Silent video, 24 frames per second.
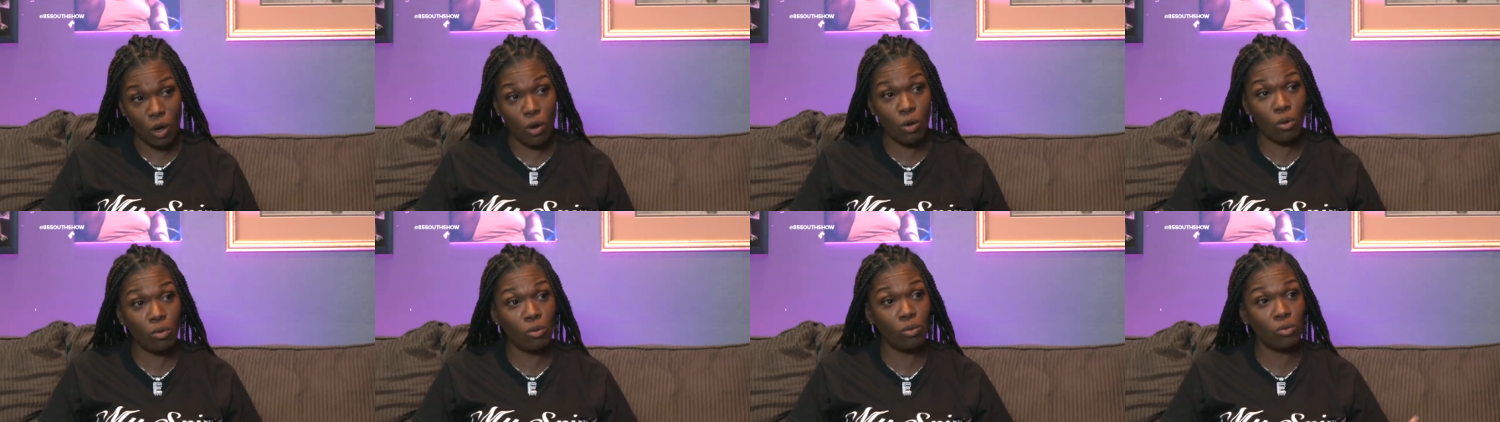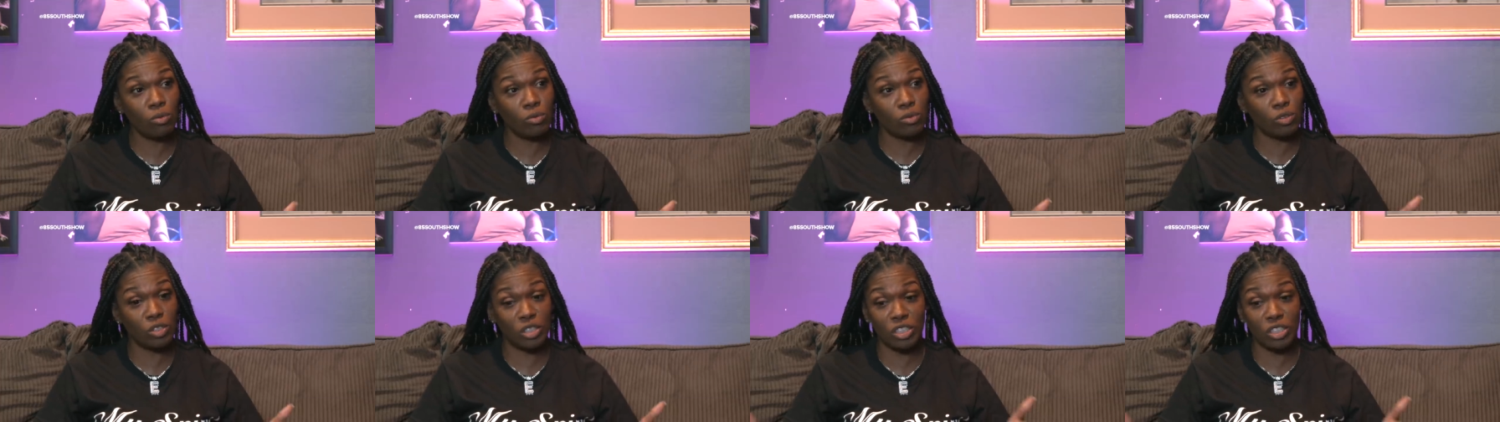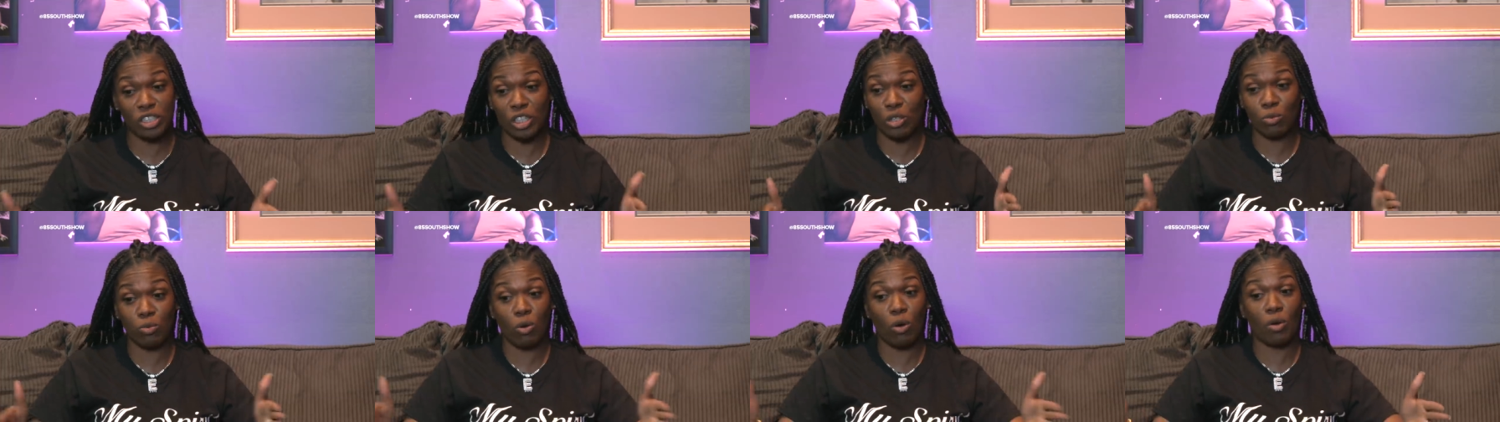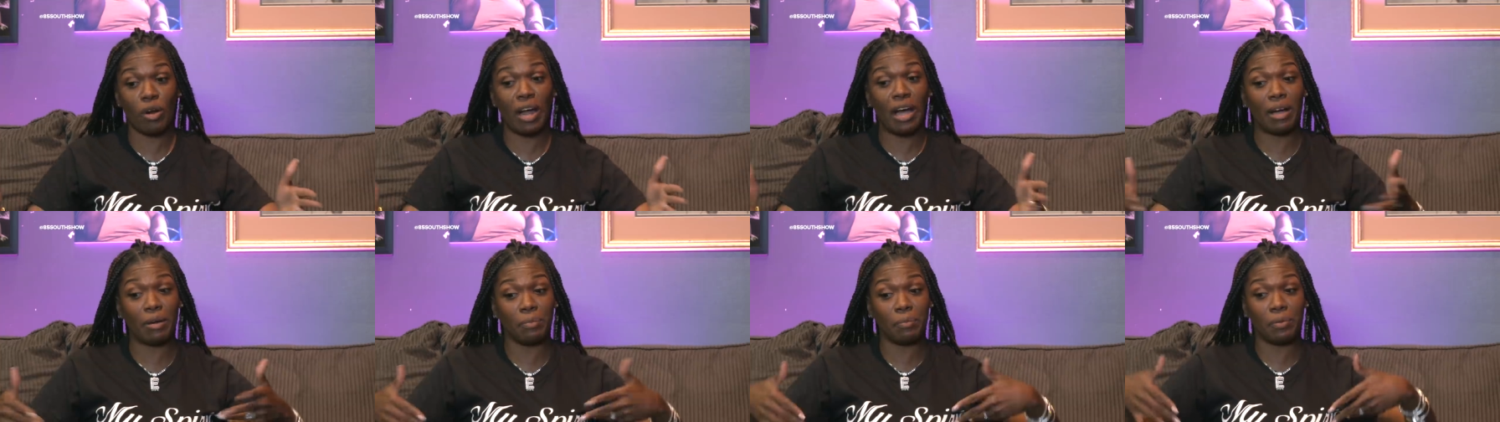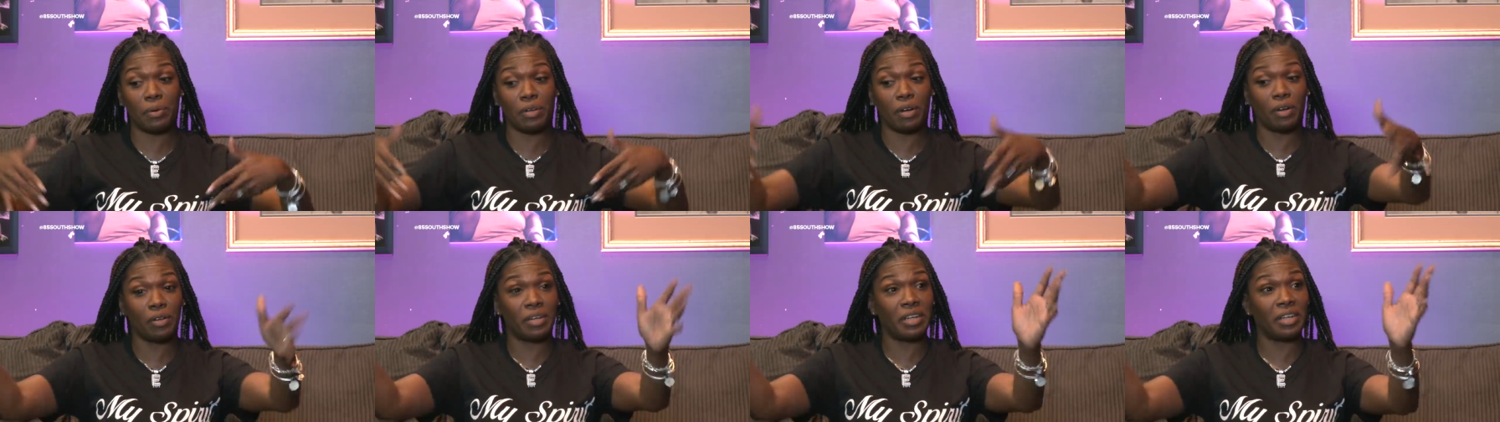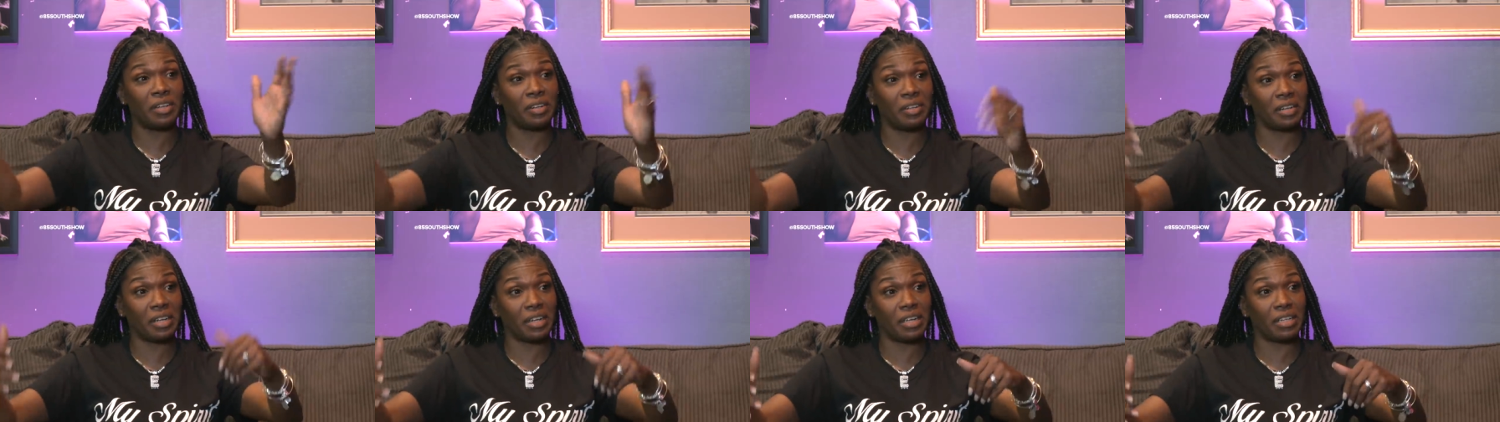On, she just wrote out and put
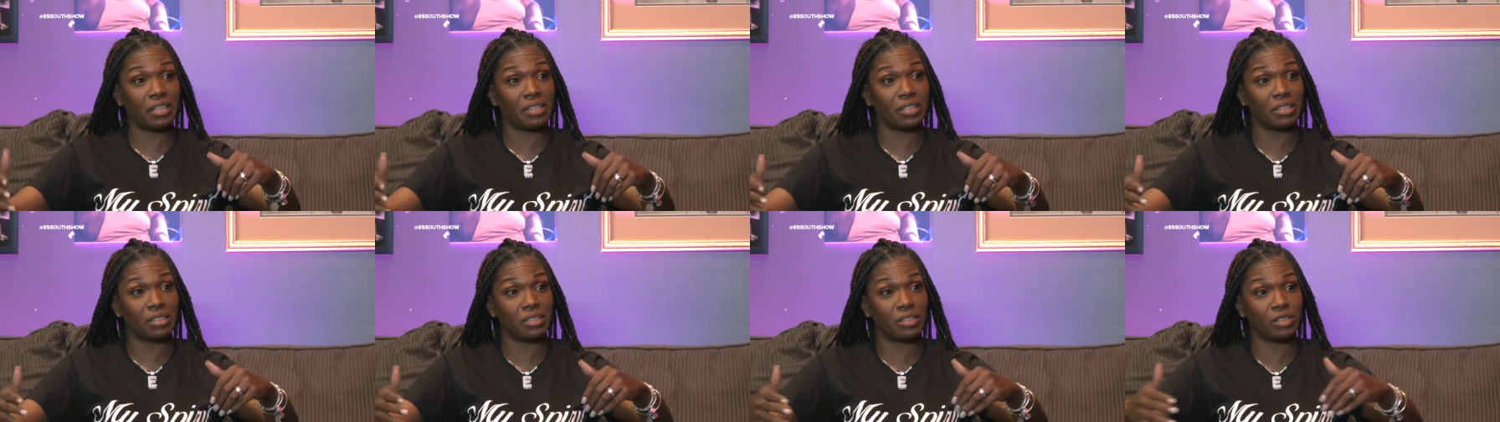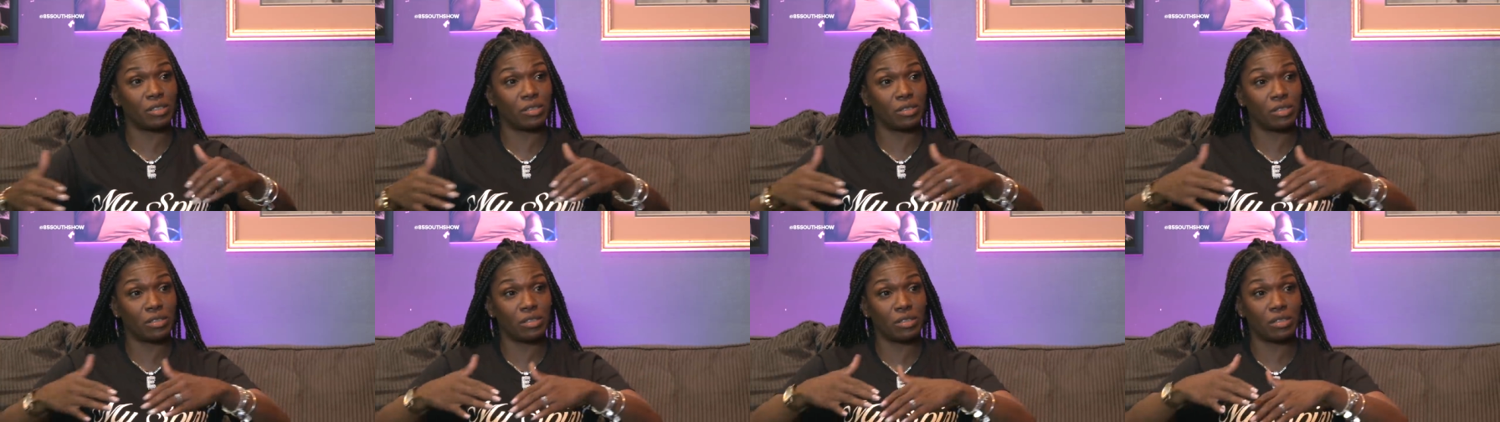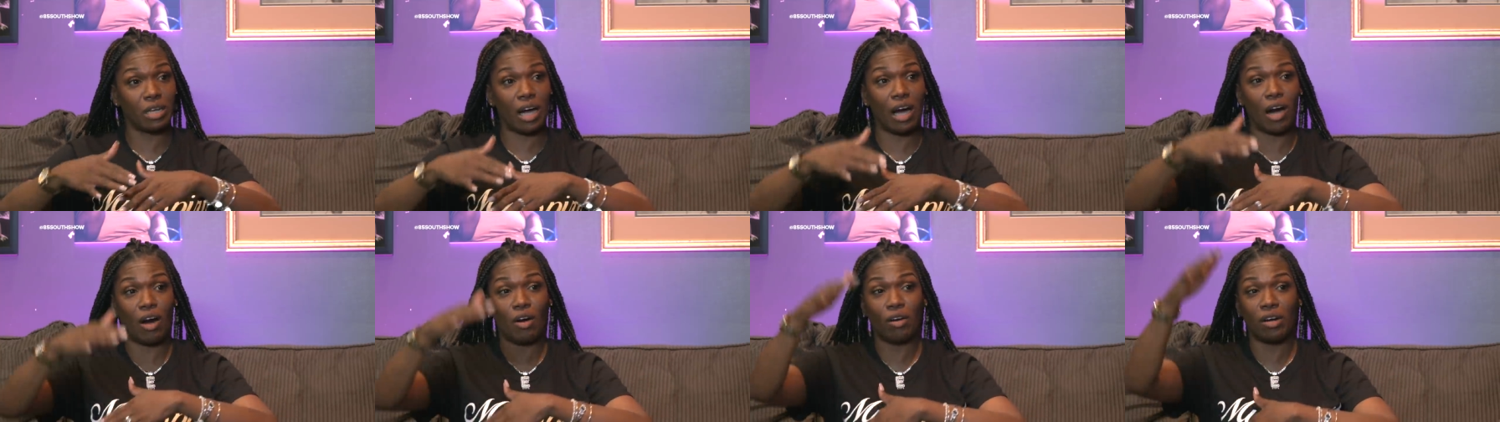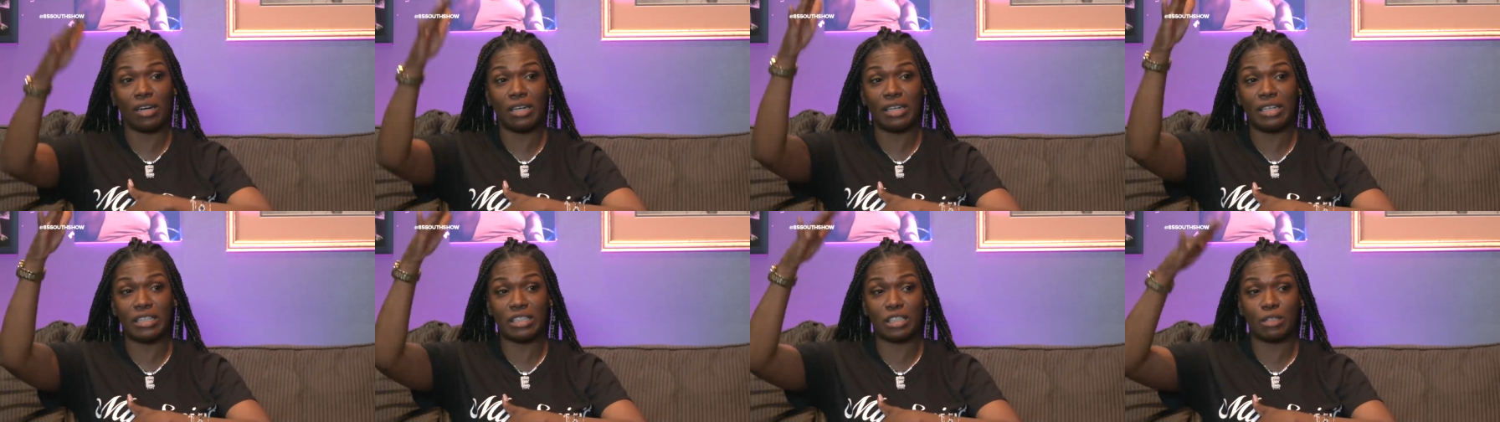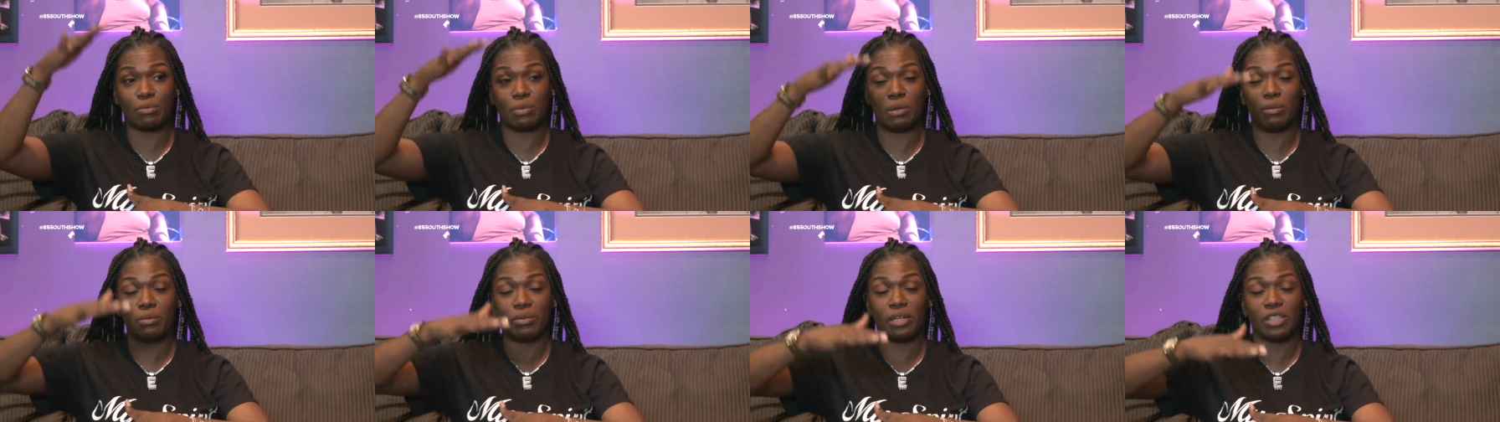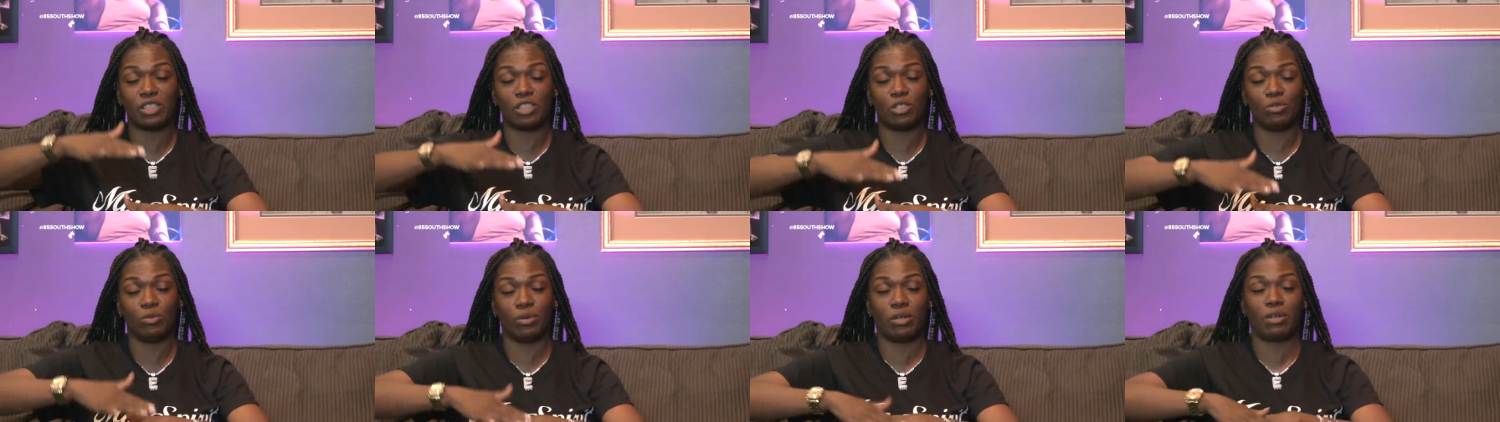on the internet. Oh. All the list of
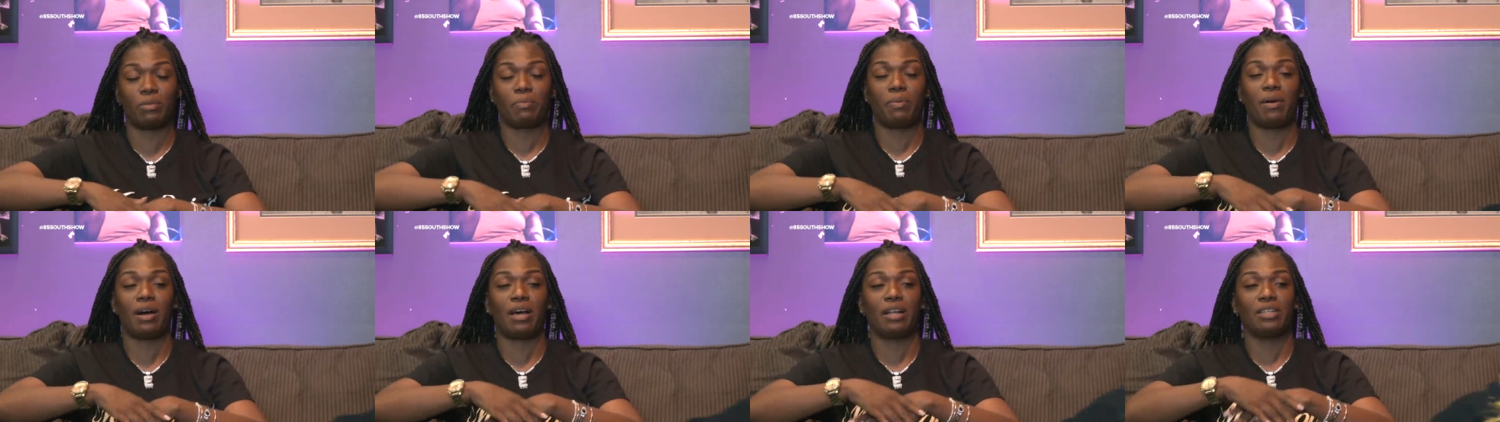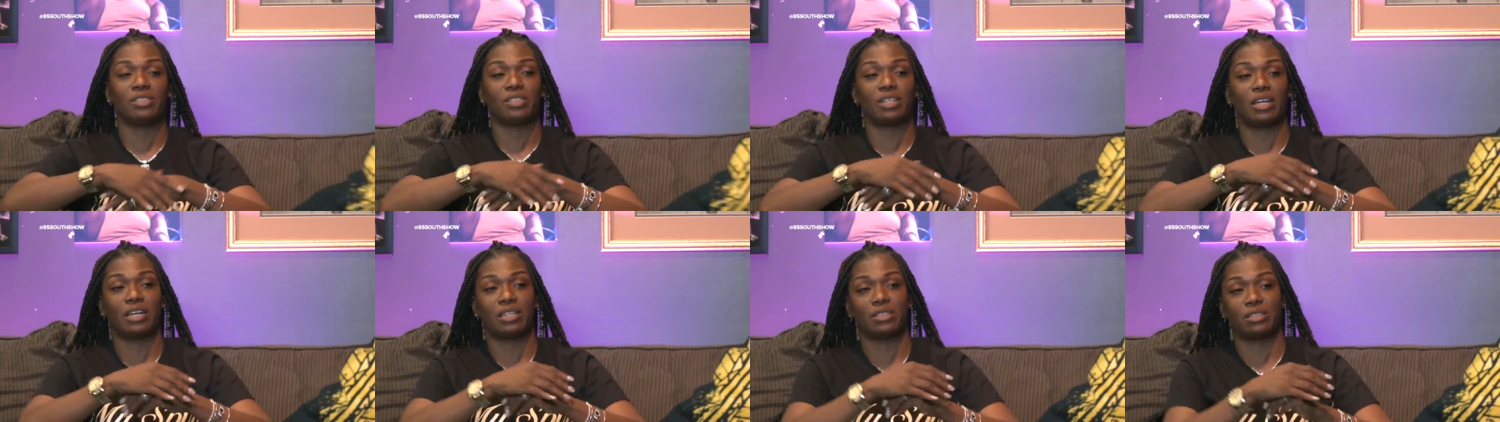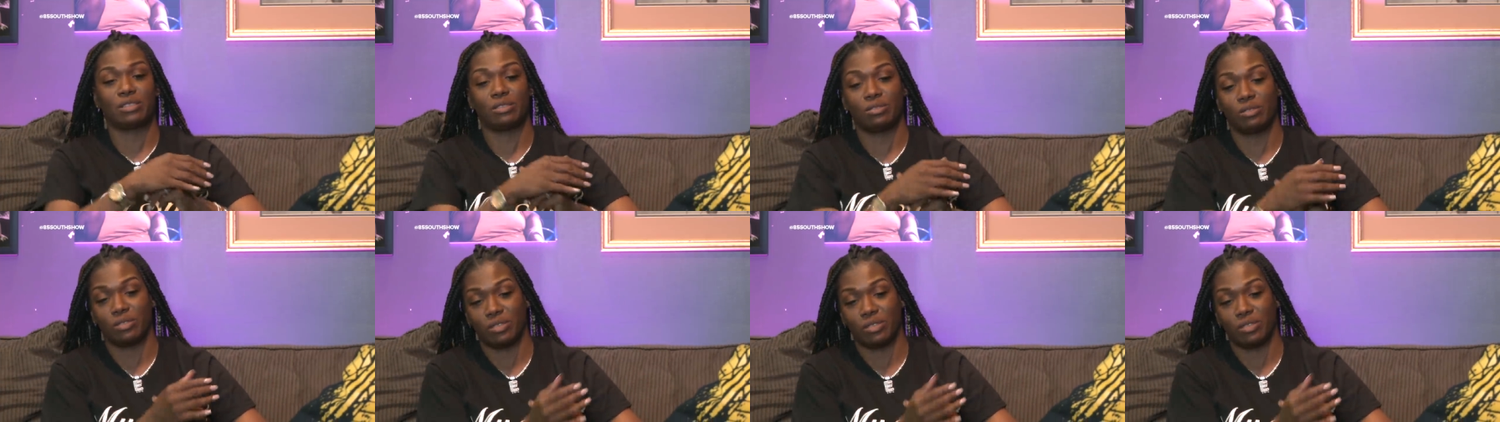people that she want to apologize